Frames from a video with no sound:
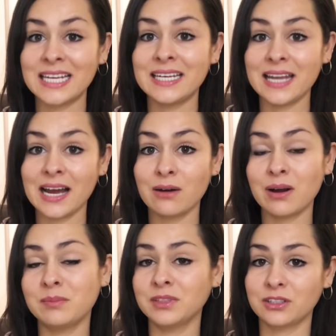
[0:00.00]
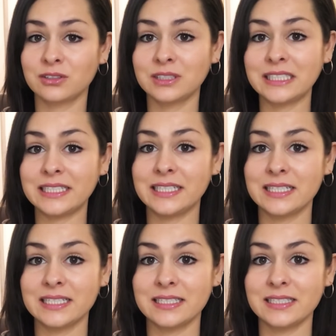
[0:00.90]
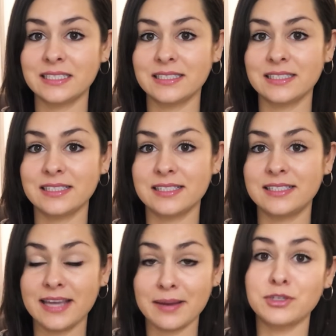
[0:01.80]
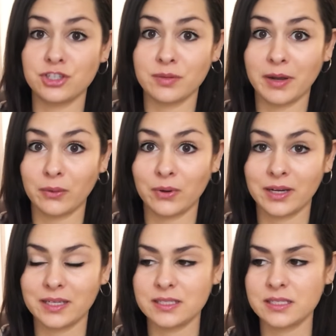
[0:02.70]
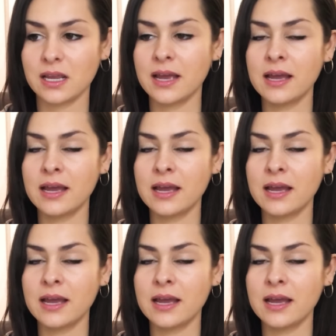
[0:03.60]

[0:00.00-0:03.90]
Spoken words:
Now I'm literally damaging my organs.